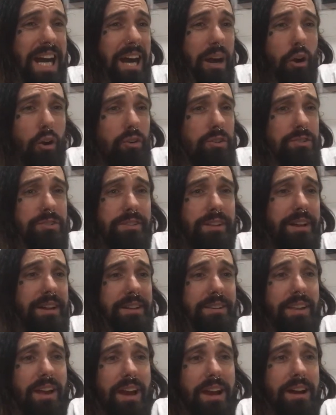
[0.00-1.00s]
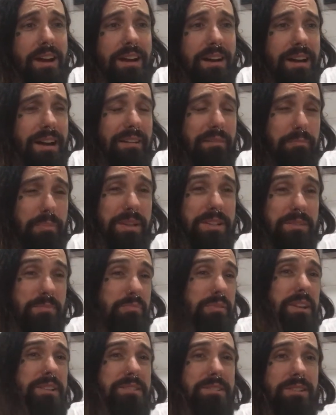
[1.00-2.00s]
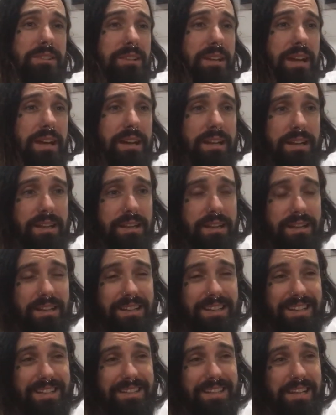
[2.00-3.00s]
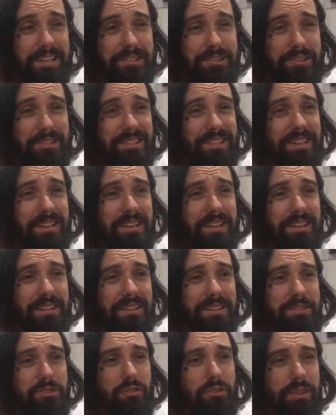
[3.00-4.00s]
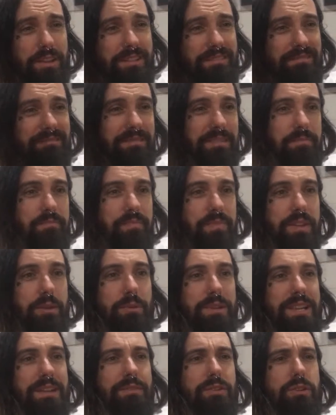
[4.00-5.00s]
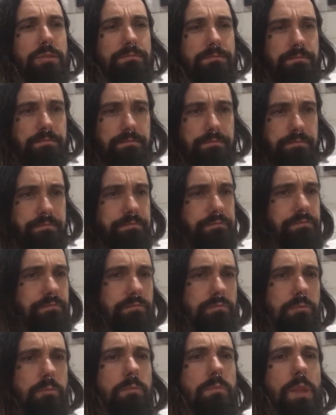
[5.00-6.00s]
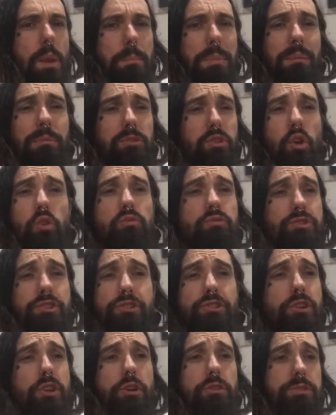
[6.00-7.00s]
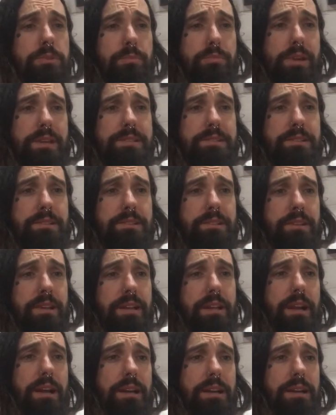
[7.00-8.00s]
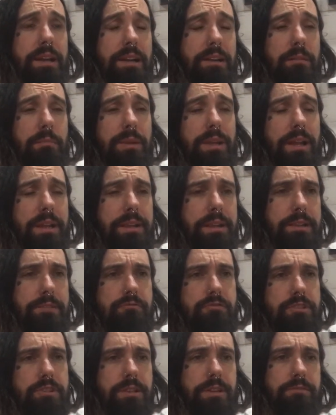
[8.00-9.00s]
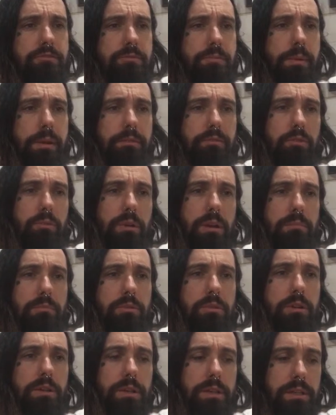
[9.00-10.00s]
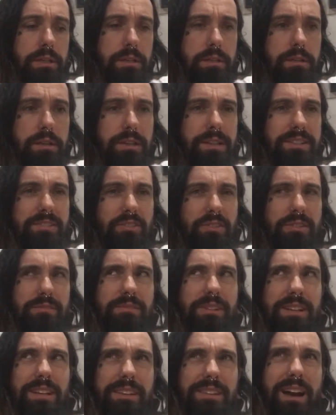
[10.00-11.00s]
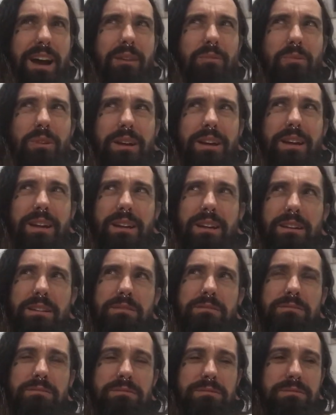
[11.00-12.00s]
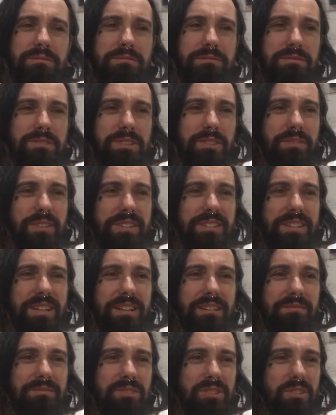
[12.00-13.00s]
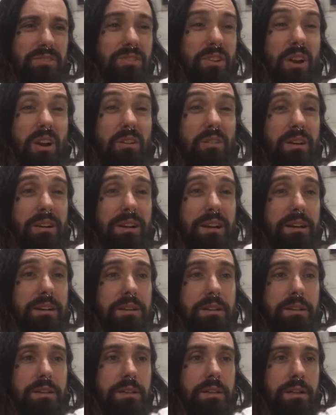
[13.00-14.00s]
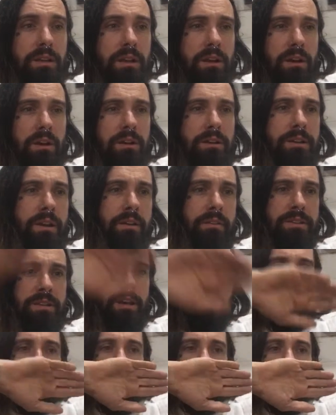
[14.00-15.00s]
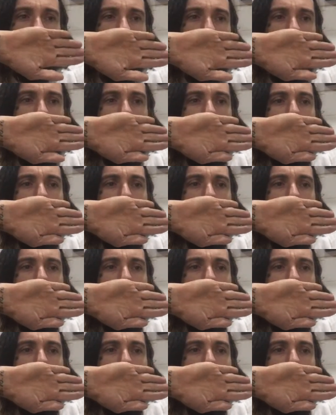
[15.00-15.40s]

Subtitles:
Honestly, I've been to Preston, and it's just there's nothing. You would never. People don't just go to Preston. They like. I don't mean that in a disrespectful way, but and there's nothing really that way to visit. So no, I can't ever say I will.